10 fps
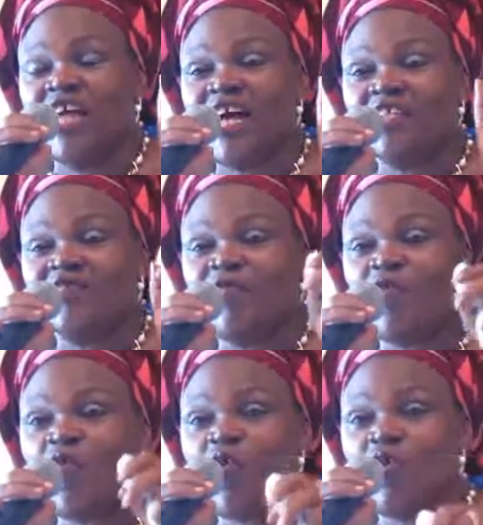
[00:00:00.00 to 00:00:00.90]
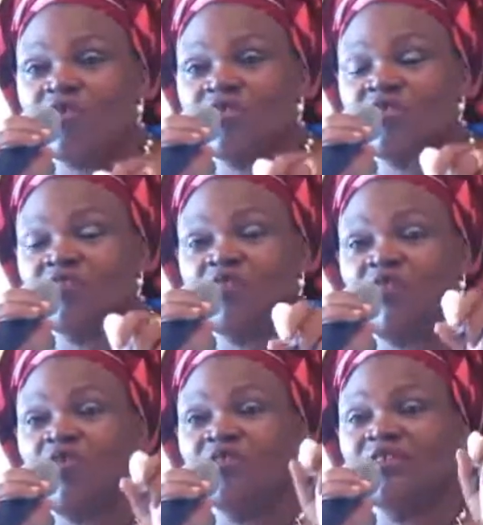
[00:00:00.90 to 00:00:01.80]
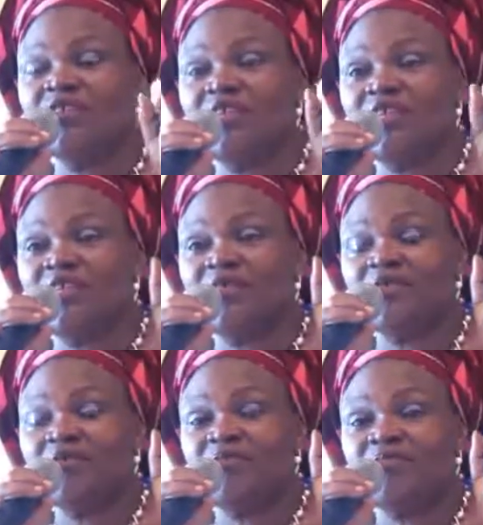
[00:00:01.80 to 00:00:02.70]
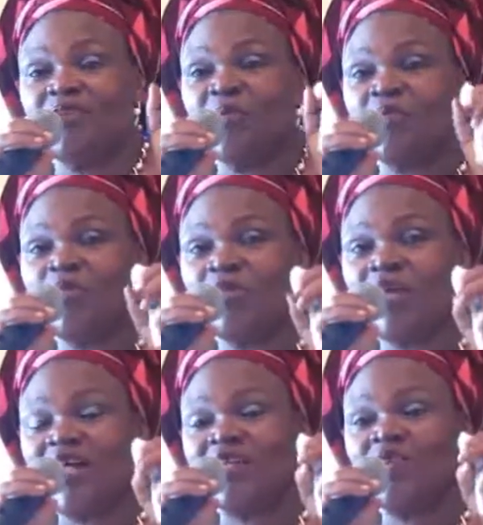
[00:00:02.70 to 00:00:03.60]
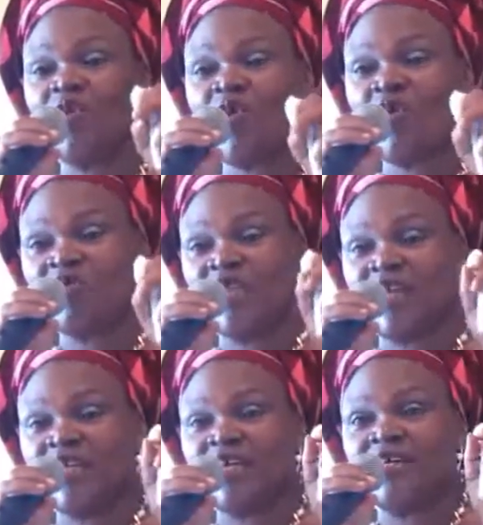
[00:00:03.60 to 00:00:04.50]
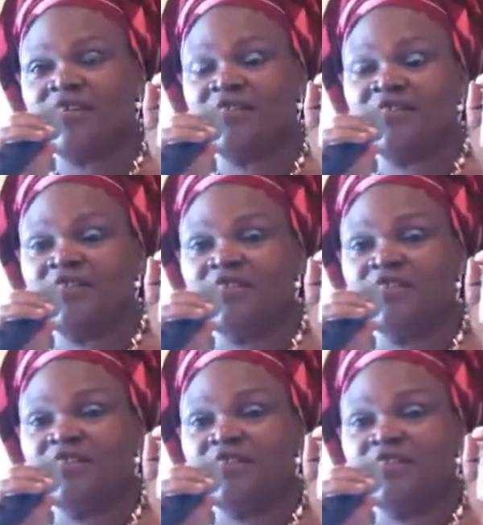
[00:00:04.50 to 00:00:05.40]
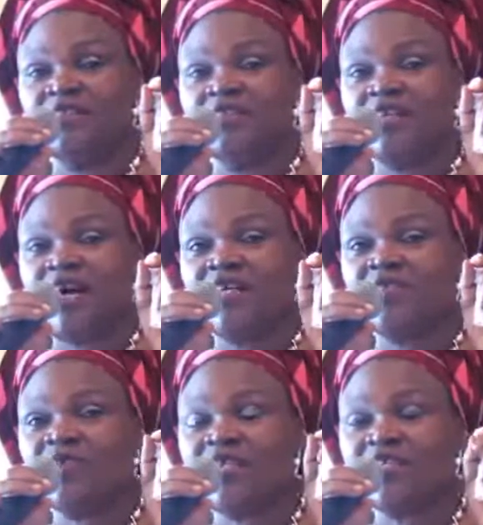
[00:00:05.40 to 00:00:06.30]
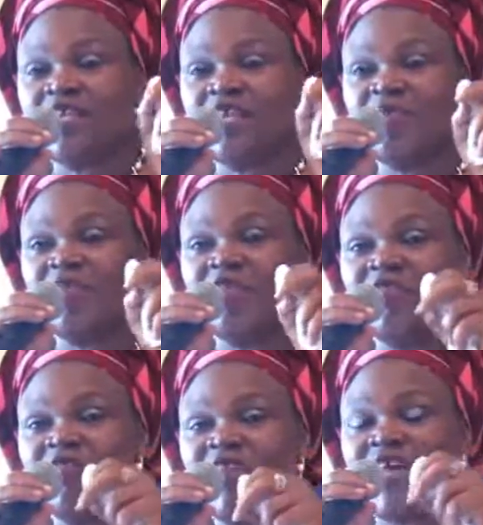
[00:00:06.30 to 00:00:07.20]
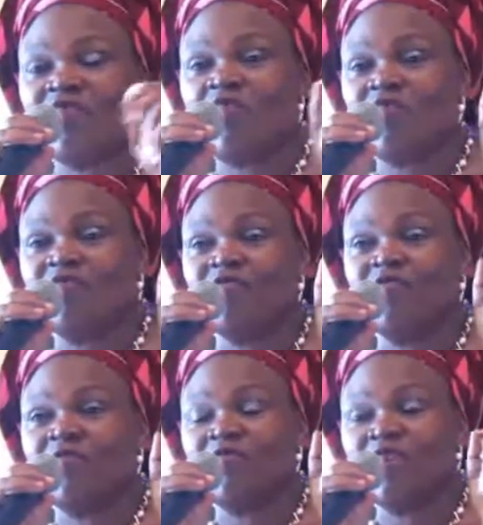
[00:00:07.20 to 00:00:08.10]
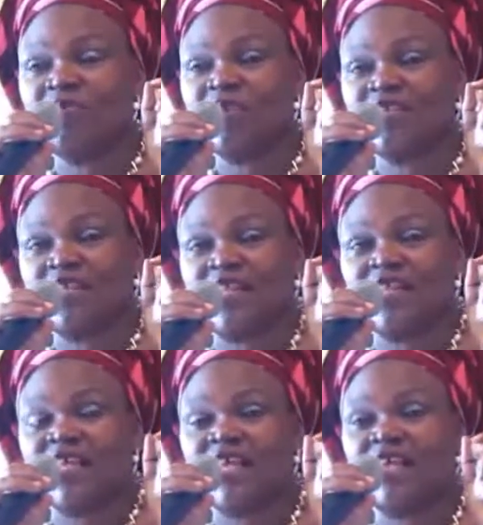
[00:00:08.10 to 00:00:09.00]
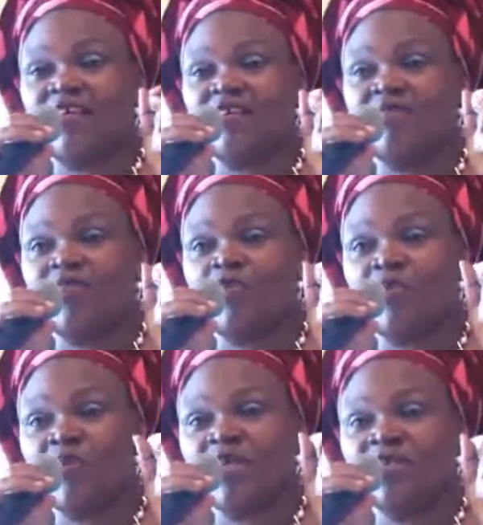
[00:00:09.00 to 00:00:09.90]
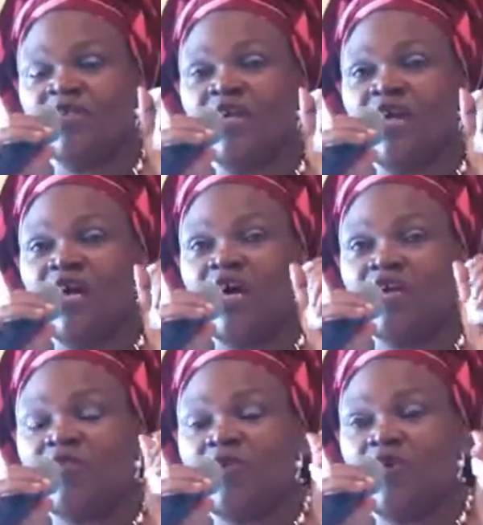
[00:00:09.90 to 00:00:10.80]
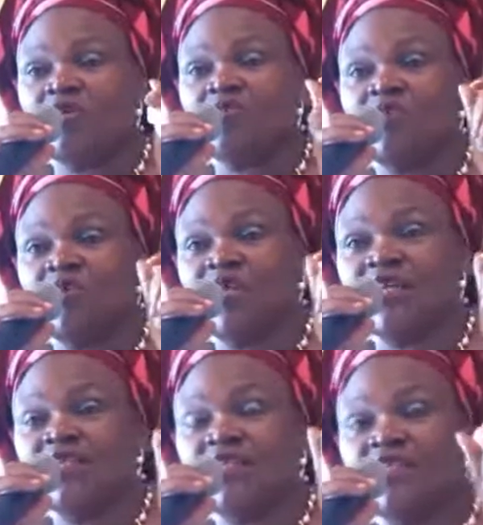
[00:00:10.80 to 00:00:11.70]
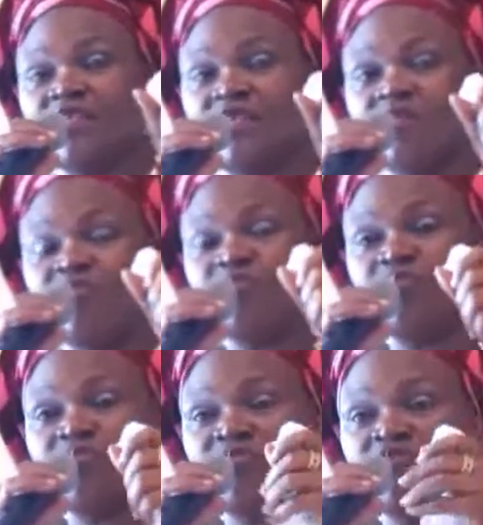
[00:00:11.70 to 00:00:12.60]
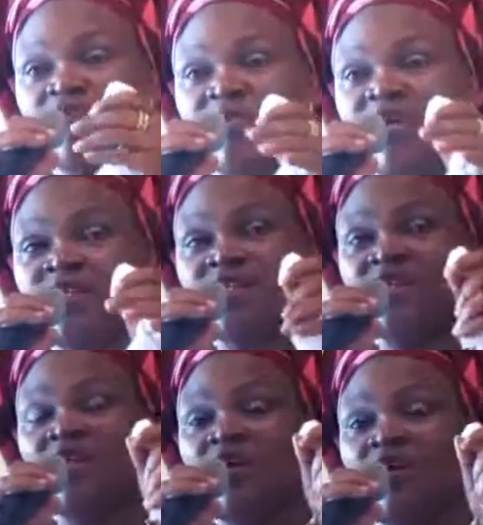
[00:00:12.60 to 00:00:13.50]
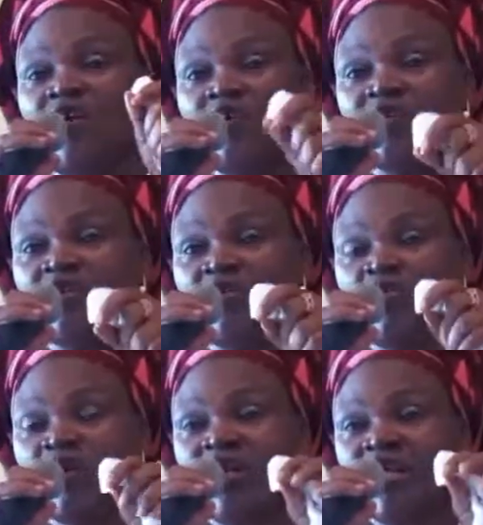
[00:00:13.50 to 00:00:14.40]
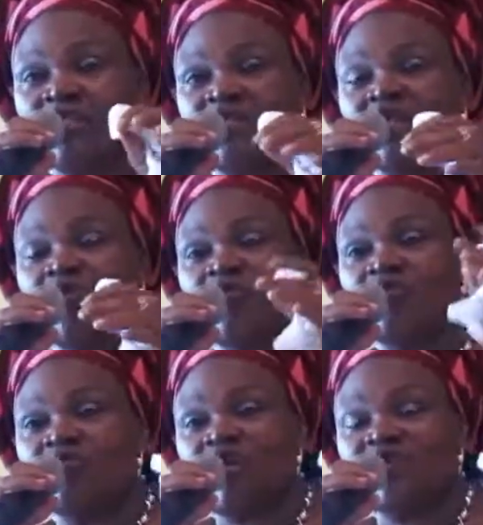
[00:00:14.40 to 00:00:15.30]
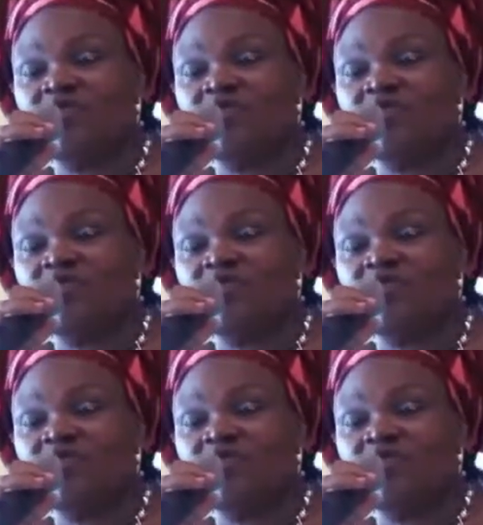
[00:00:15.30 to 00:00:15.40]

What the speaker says: has focused on the people at the rung of the ladder. As soon as it came in, he flagged off the free maternal care for women. And of course, we know that it's the women of the low class that will